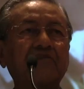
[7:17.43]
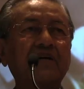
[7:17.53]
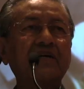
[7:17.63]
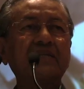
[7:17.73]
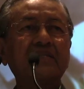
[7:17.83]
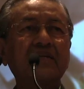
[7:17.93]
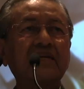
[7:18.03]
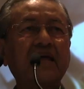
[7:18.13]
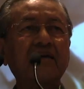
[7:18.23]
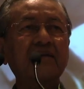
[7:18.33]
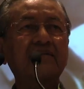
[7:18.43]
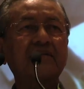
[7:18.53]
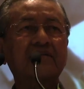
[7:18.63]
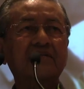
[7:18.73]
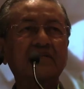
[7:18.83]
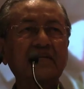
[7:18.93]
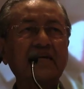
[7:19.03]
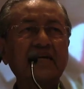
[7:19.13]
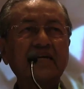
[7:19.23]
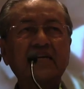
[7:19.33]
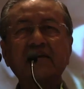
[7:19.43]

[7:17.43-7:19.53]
I have heard the narrators